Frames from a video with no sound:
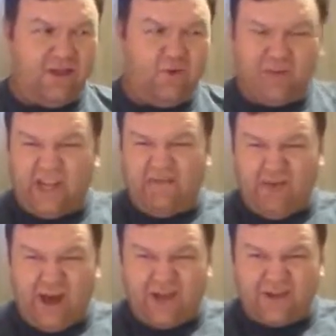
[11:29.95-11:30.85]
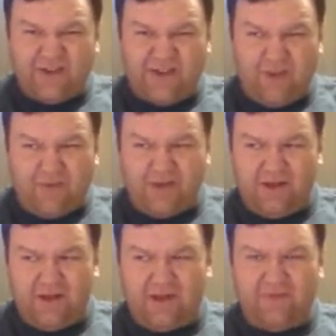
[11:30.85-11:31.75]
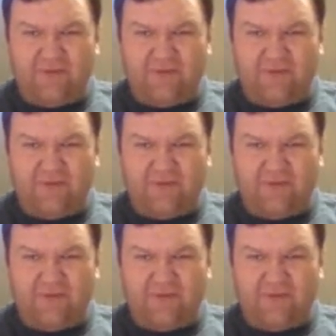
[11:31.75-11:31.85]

which I've watched a couple of.